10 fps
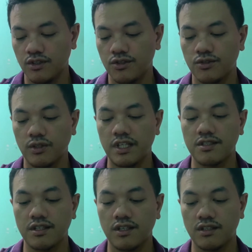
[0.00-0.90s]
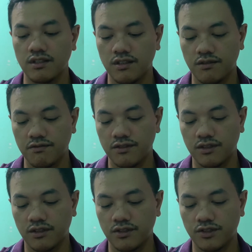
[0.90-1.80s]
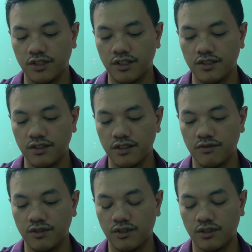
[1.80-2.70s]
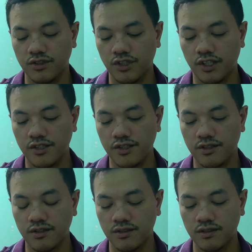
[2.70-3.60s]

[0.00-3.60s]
So let's say if your charger